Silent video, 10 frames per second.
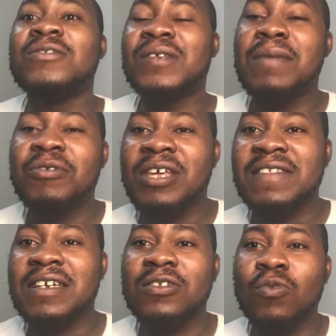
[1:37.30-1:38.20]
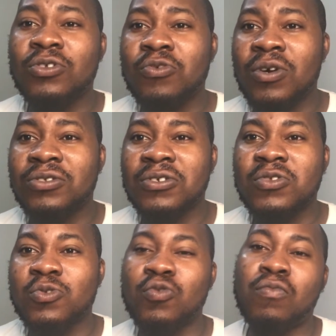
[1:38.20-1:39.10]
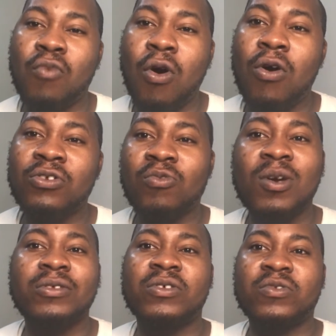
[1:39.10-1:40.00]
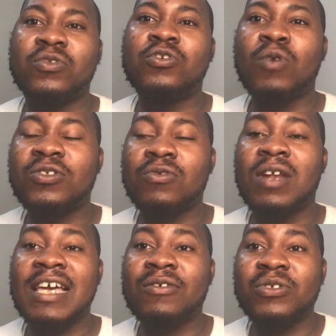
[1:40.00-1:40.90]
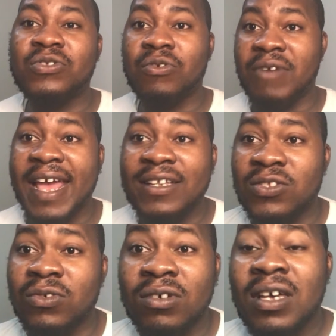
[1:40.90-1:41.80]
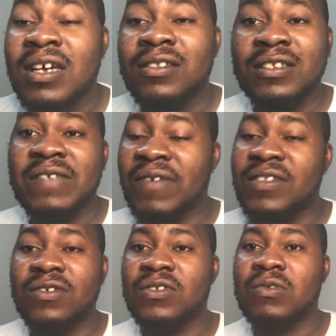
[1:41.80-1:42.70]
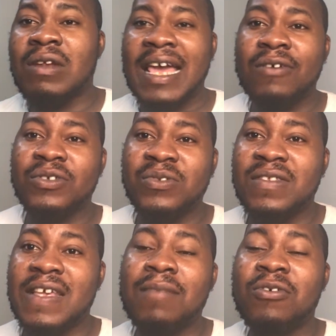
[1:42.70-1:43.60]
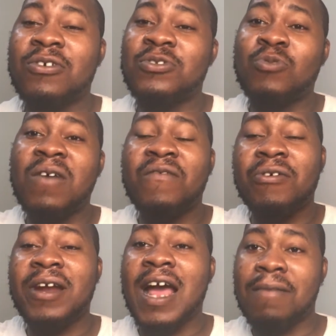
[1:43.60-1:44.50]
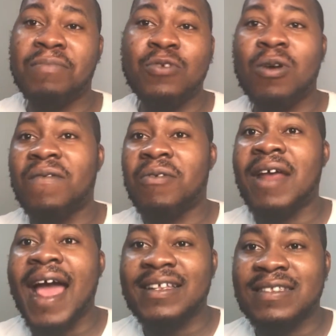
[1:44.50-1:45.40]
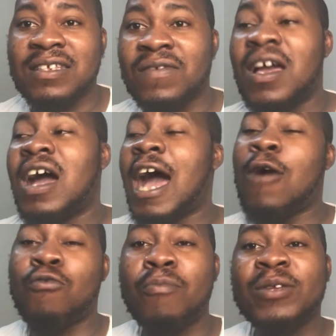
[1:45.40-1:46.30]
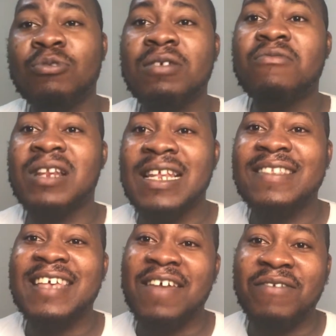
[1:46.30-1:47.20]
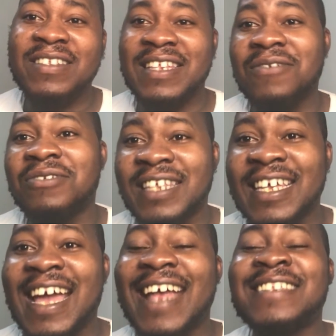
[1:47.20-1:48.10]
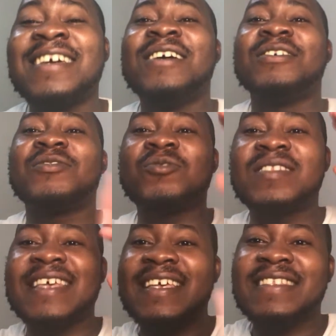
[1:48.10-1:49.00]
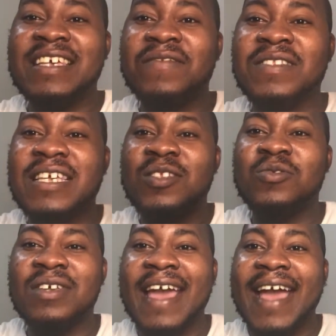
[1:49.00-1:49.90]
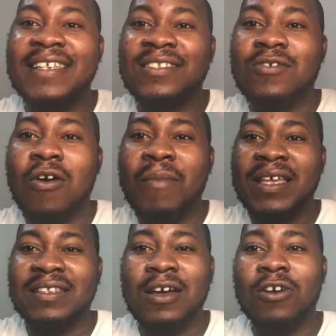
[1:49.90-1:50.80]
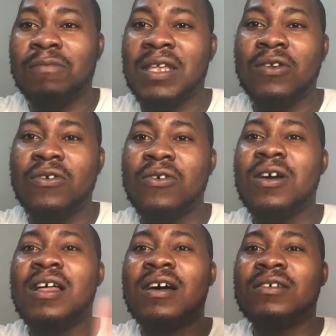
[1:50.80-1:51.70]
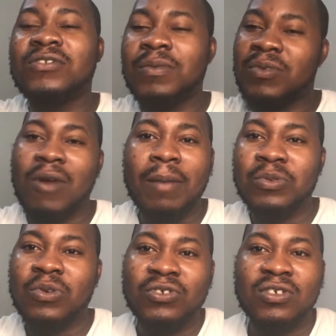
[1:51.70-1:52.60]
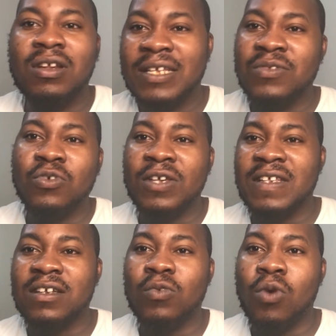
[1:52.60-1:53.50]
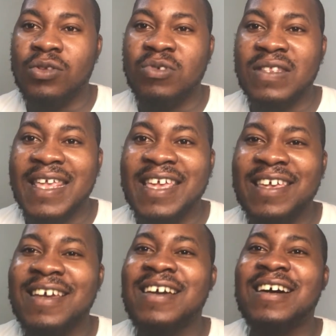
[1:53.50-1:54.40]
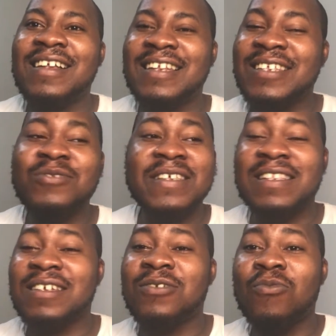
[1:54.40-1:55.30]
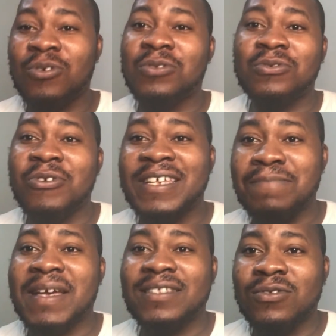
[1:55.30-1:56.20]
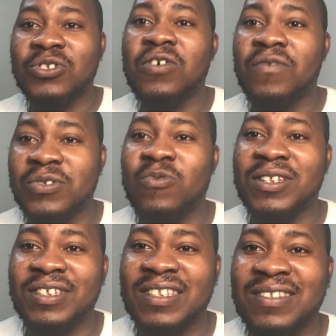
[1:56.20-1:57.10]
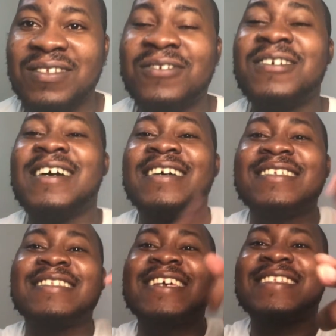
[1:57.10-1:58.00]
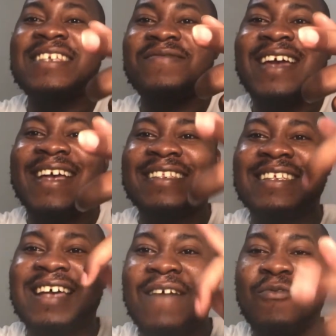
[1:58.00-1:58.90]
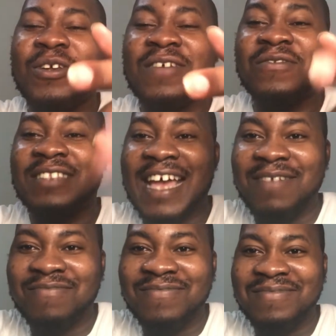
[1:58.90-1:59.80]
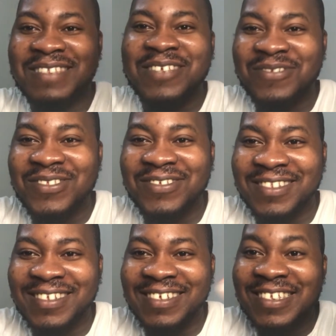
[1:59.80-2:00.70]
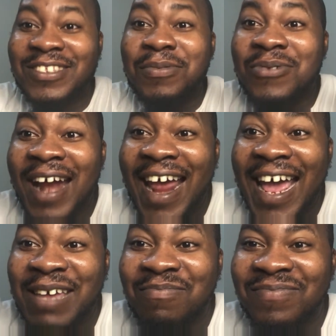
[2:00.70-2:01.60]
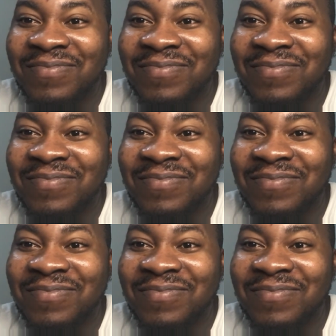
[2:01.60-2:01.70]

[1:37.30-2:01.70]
So let me know exactly what you want us to do more on Quarters Studio, what you like us to react to, the different songs you like us to sing, because we are very happy, we are very active, and we'll be doing release every single day, guys. So stay safe, stay tuned, guys. Comment down below, subscribe to our channel, let's know exactly what you think, and let's know exactly what you're expecting us of what Quarters Studio. Stay safe, guys. Have a wonderful time. See you soon. Subscribe.